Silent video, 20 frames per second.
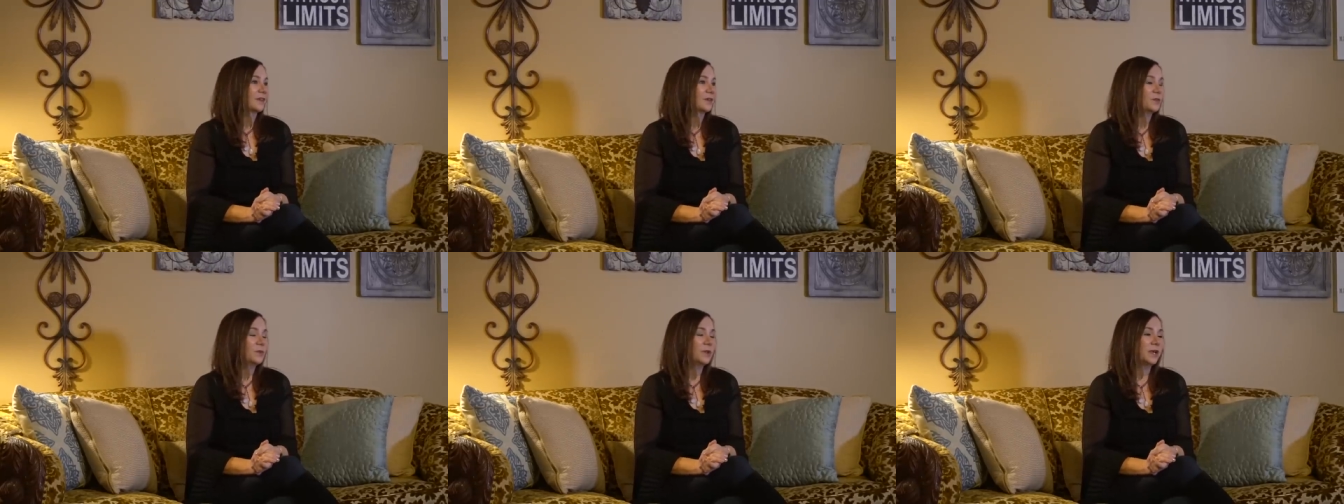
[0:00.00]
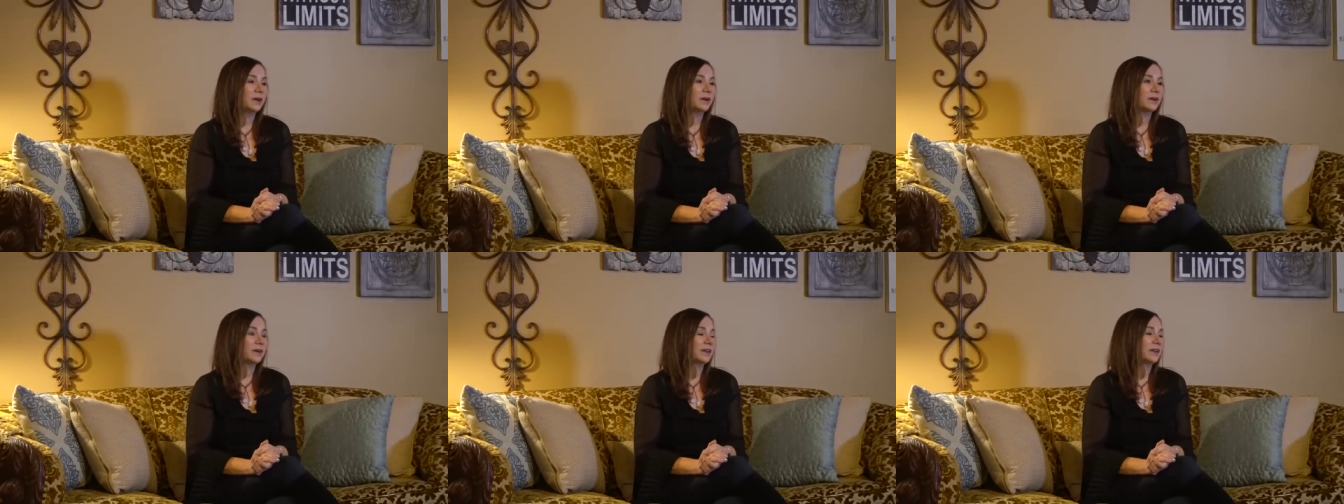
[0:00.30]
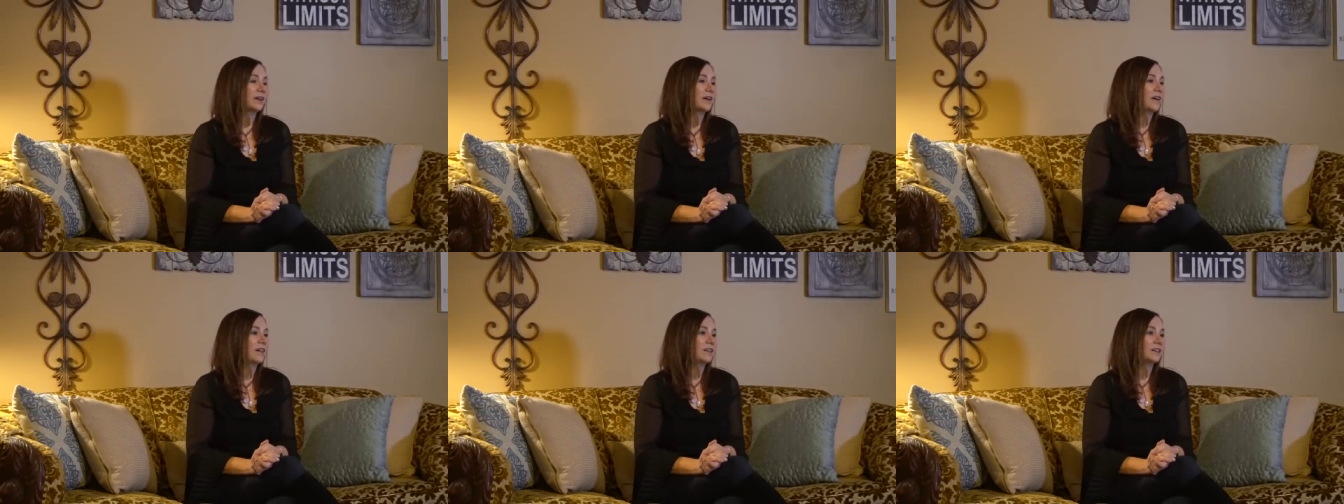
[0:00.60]
We are in
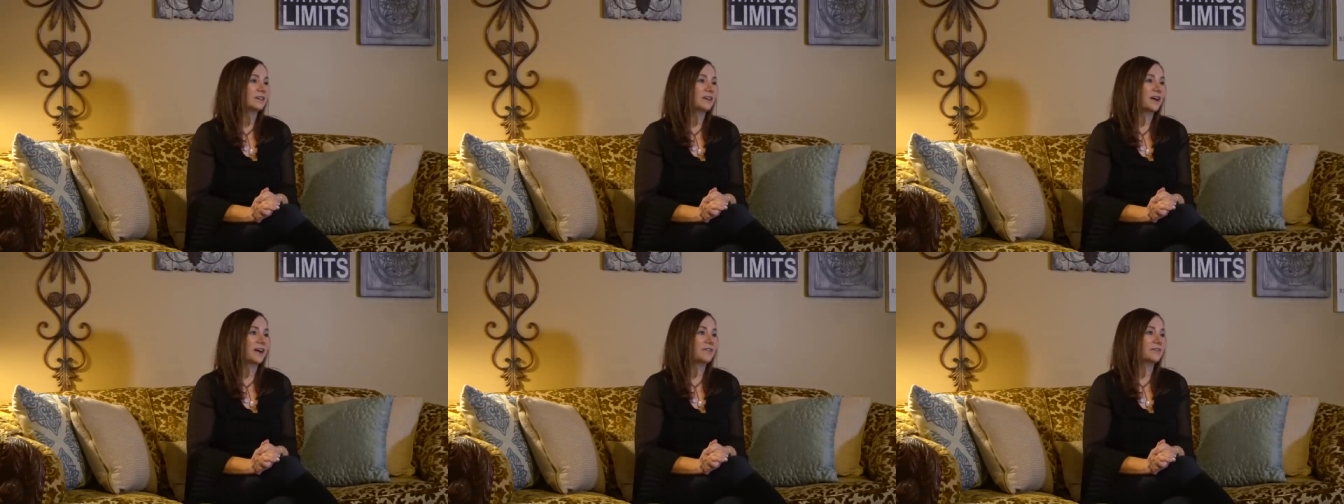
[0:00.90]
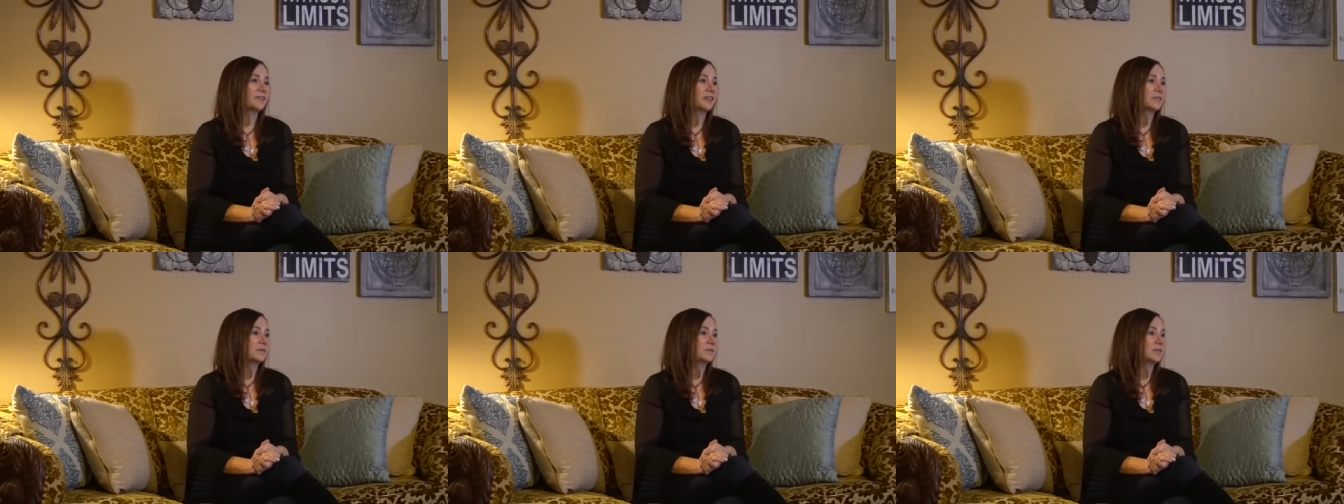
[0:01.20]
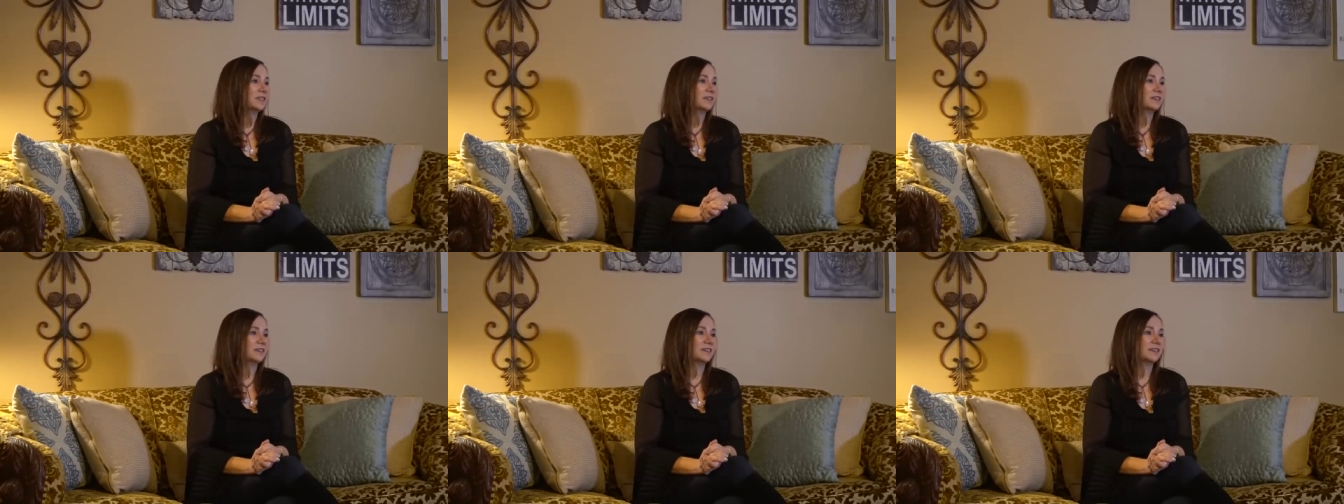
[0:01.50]
a holographic
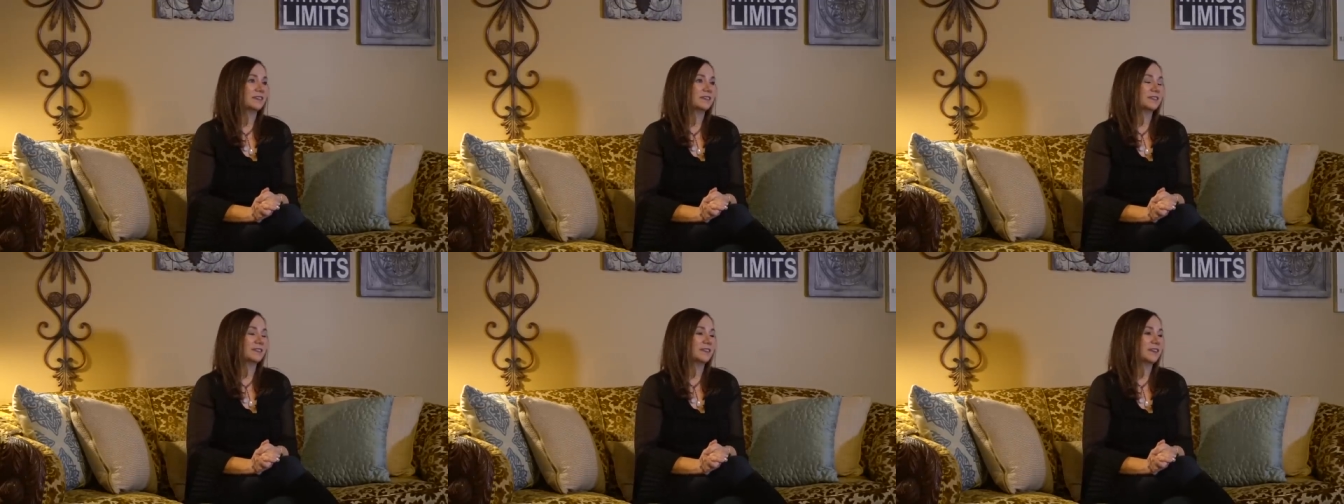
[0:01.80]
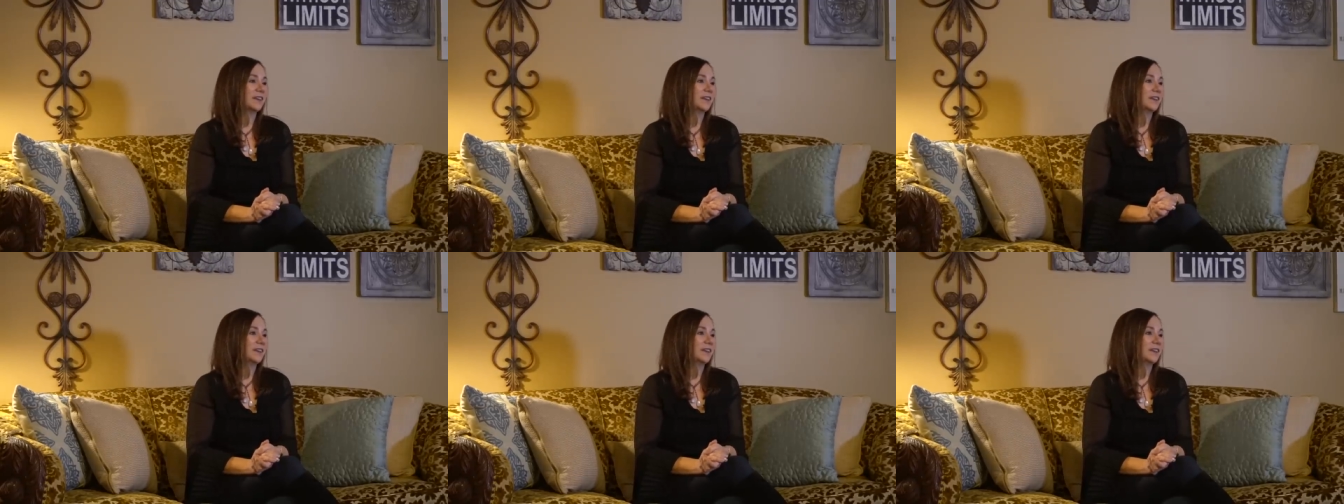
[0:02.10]
mirror.